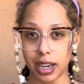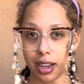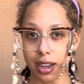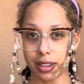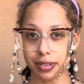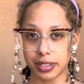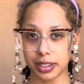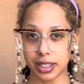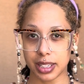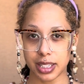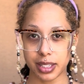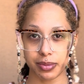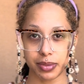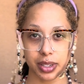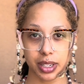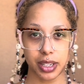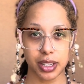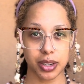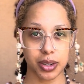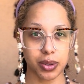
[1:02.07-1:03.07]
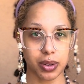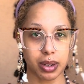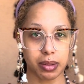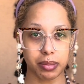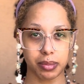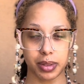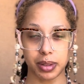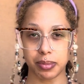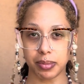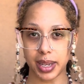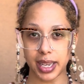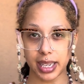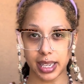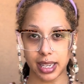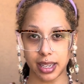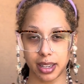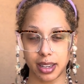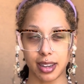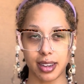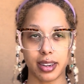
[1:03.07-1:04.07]
off in this video. It might
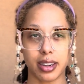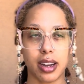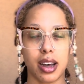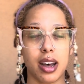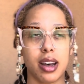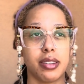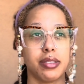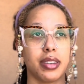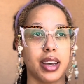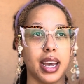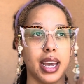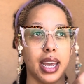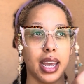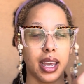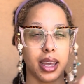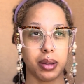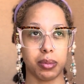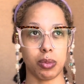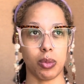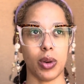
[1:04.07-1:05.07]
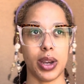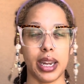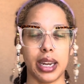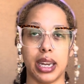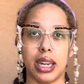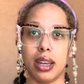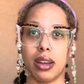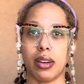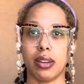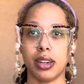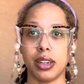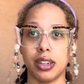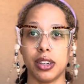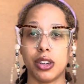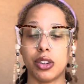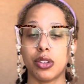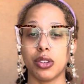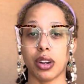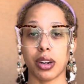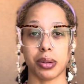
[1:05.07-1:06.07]
get cut off. I am waiting on an
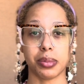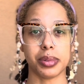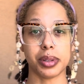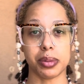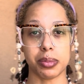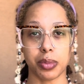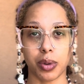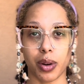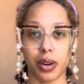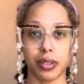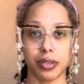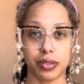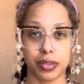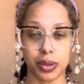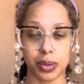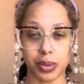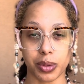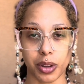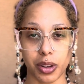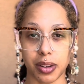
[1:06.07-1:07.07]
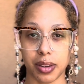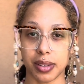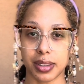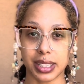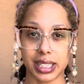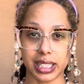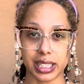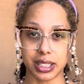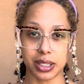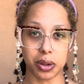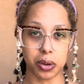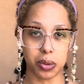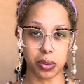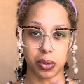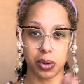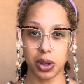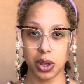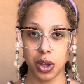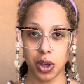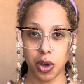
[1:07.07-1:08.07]
incredibly important phone call, and so
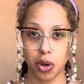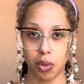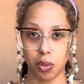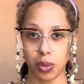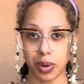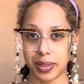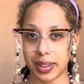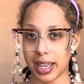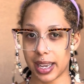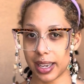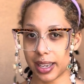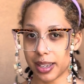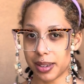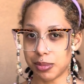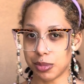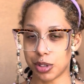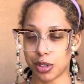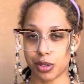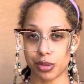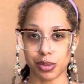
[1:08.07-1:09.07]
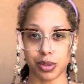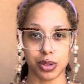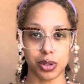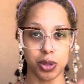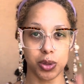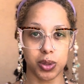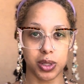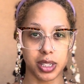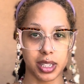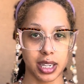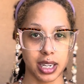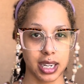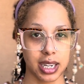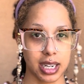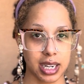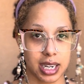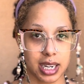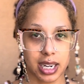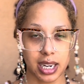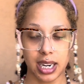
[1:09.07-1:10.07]
when that comes through,
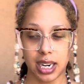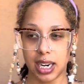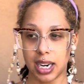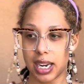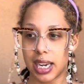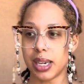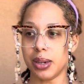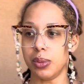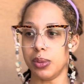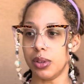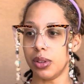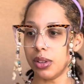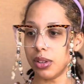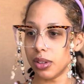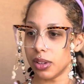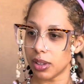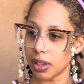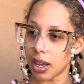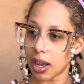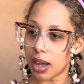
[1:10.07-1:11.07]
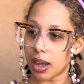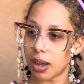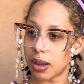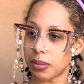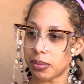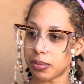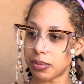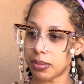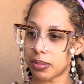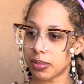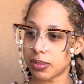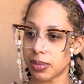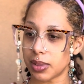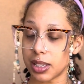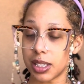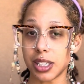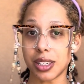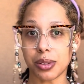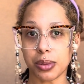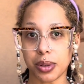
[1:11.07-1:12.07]
I will
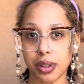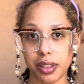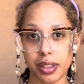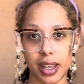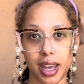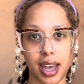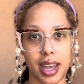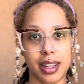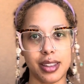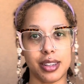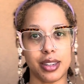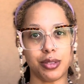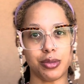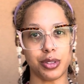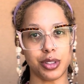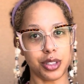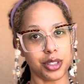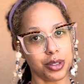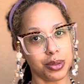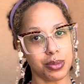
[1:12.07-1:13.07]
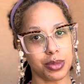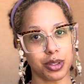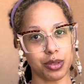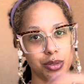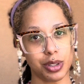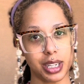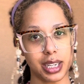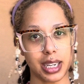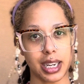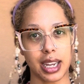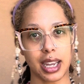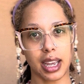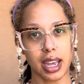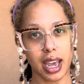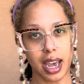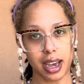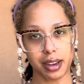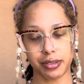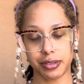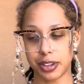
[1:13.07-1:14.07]
deal with that and then resume the reading
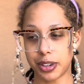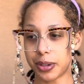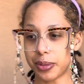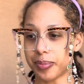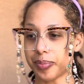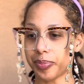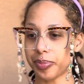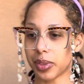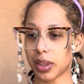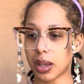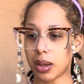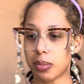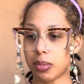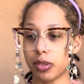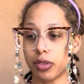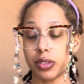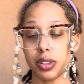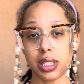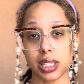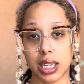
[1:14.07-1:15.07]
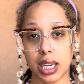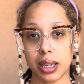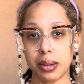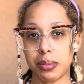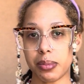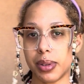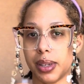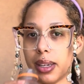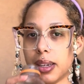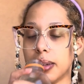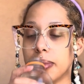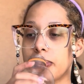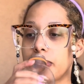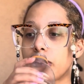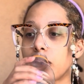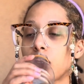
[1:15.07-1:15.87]
after. But for the time being,